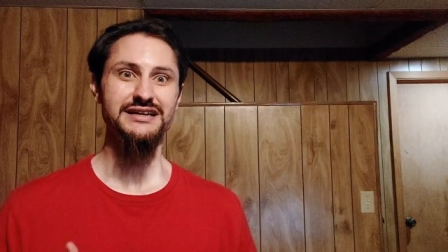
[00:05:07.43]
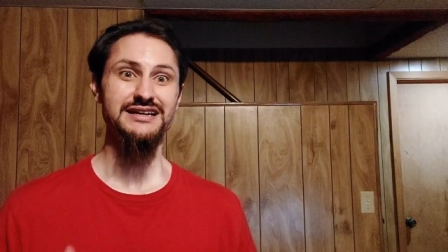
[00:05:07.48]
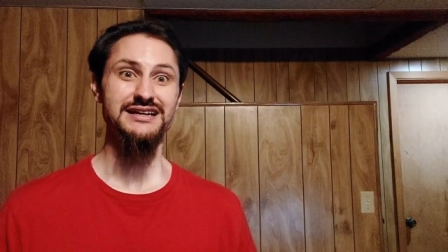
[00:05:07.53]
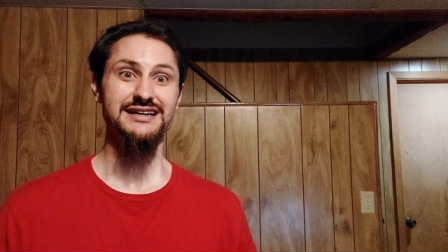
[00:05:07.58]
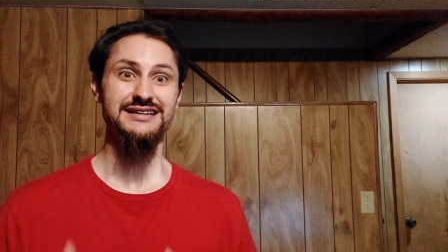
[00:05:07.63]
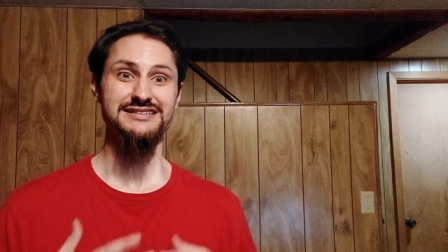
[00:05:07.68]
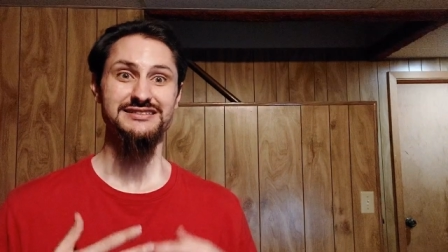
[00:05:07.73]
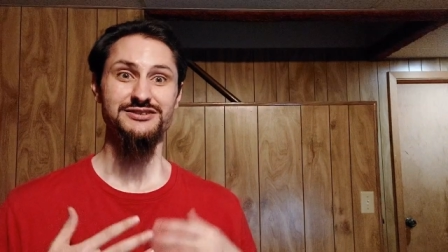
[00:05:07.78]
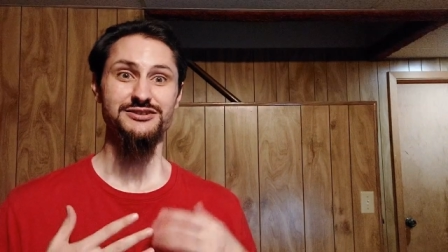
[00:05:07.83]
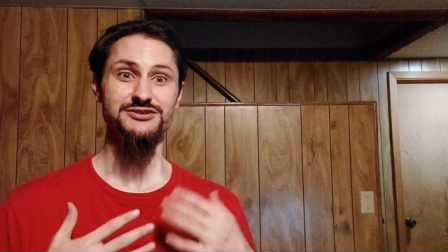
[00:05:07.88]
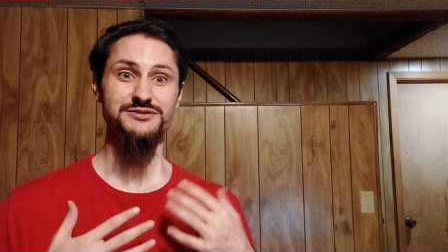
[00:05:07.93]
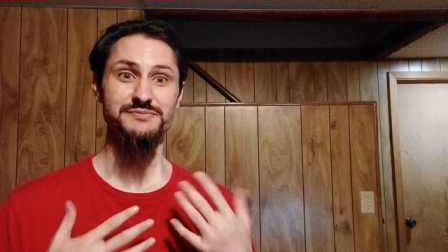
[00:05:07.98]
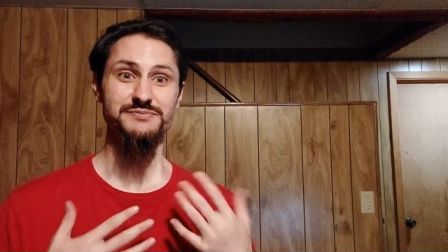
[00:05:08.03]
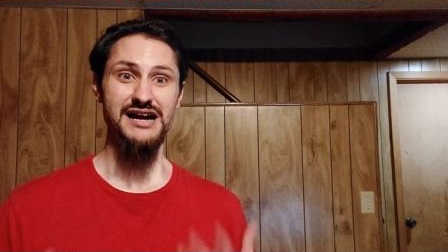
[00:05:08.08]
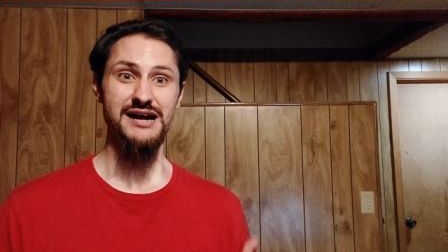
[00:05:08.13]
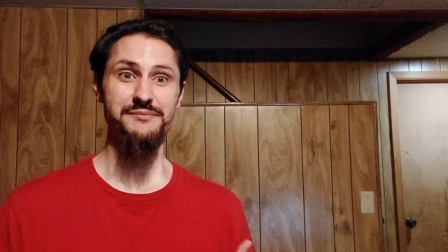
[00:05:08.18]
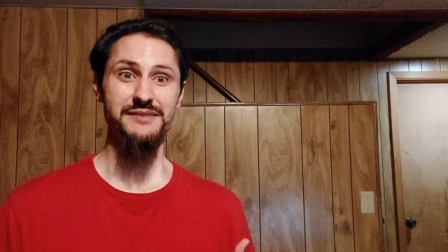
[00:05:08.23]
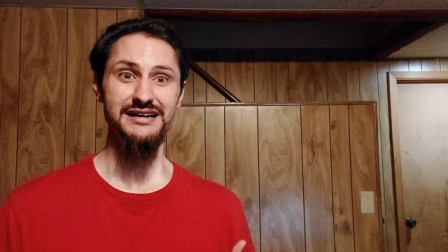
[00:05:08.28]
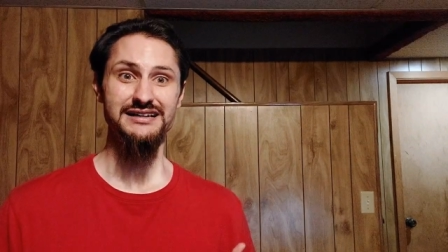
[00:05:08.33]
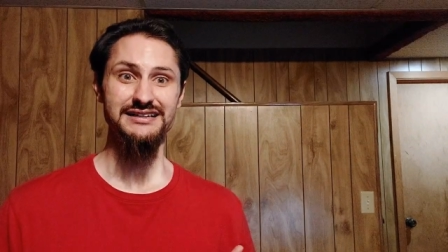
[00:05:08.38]
because those
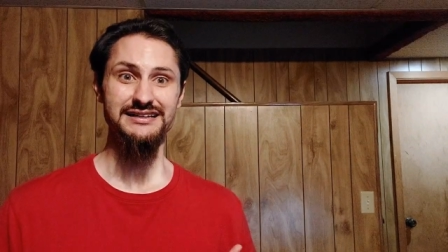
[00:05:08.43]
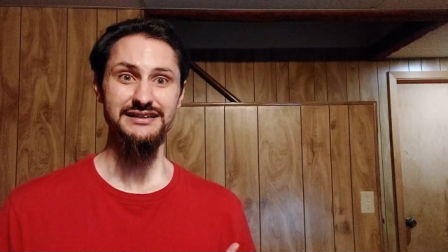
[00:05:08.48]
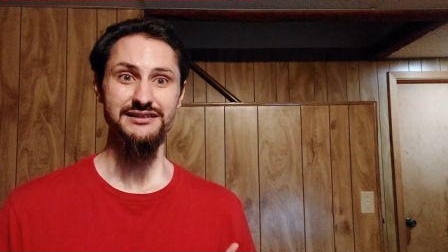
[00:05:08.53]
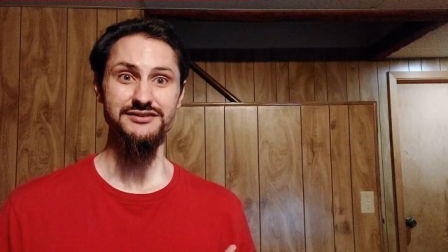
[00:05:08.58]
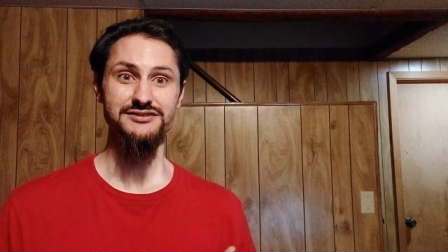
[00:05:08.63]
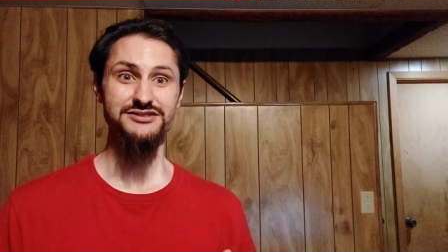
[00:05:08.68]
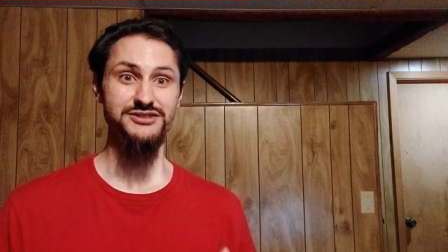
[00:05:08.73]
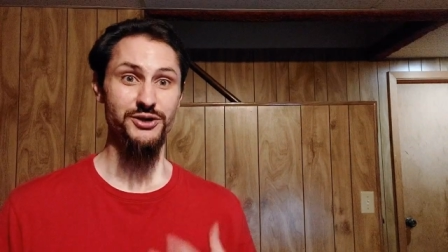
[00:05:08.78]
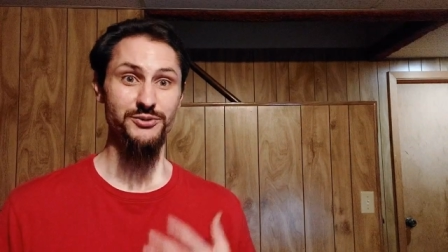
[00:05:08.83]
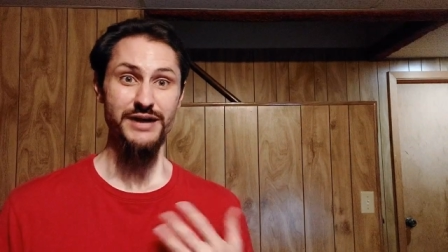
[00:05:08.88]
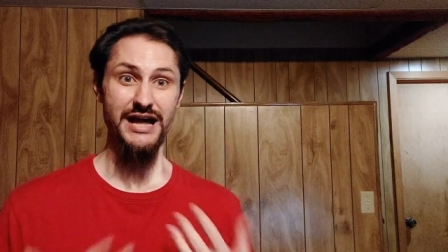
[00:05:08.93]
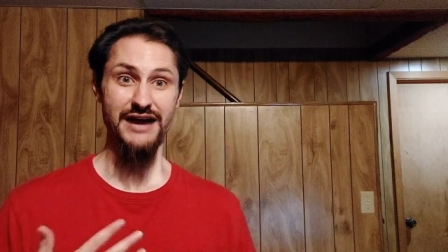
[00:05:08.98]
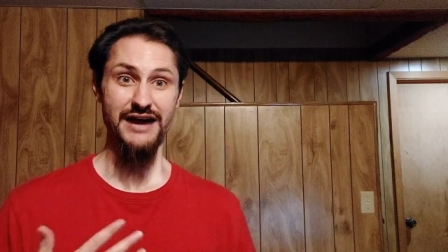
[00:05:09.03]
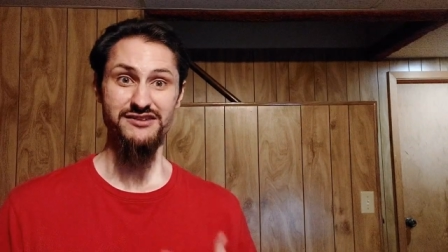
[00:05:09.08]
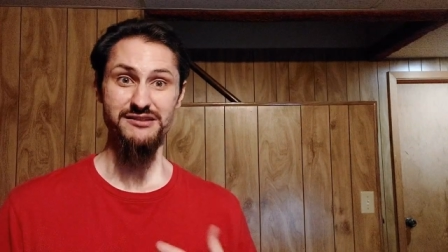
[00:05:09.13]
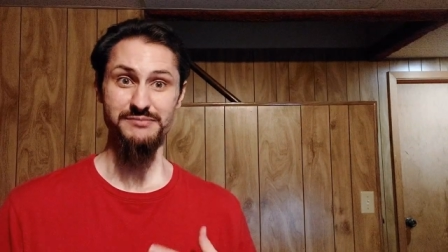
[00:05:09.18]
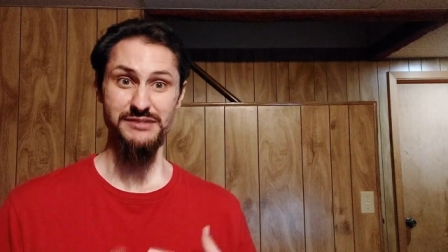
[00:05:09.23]
prime ideals don't have